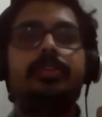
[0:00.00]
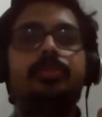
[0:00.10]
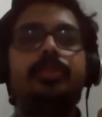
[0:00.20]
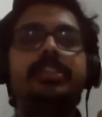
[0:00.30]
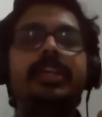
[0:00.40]

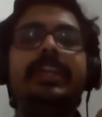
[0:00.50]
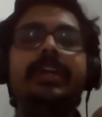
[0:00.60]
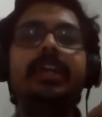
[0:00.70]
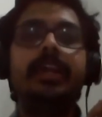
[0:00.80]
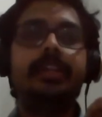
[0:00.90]
So these are
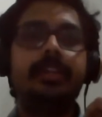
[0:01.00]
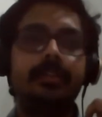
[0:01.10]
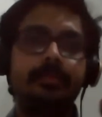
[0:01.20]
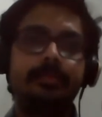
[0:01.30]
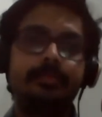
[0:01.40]

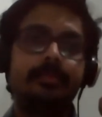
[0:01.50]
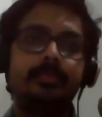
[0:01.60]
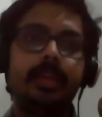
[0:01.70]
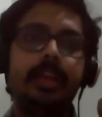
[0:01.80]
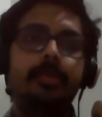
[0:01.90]
interconnected,
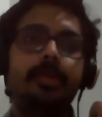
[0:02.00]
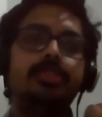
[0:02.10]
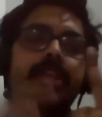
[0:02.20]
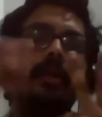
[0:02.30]
right? Because the